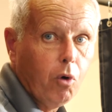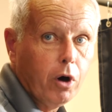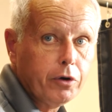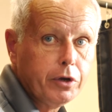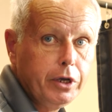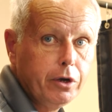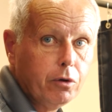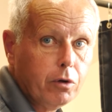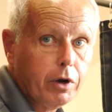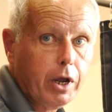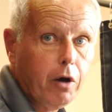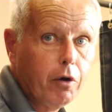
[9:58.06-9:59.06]
water heater
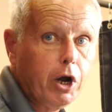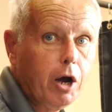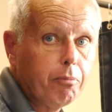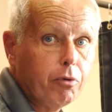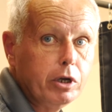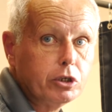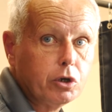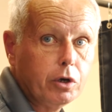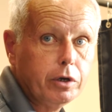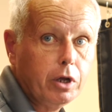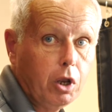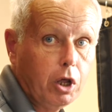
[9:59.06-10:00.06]
on how it operates
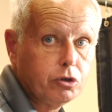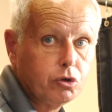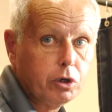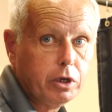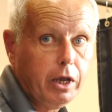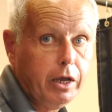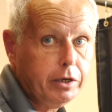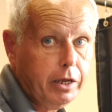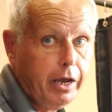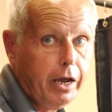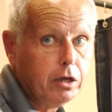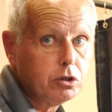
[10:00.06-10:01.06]
on electric and
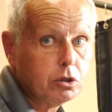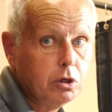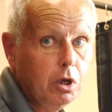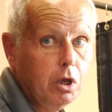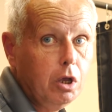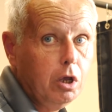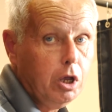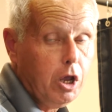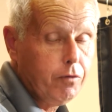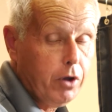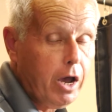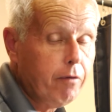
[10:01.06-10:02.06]
gas.
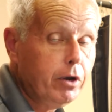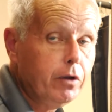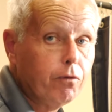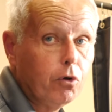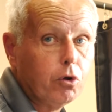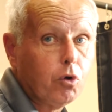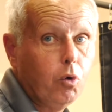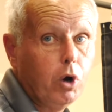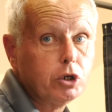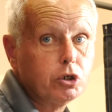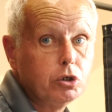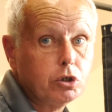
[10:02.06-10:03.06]
If you have any further
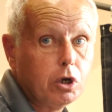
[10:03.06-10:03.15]
questions,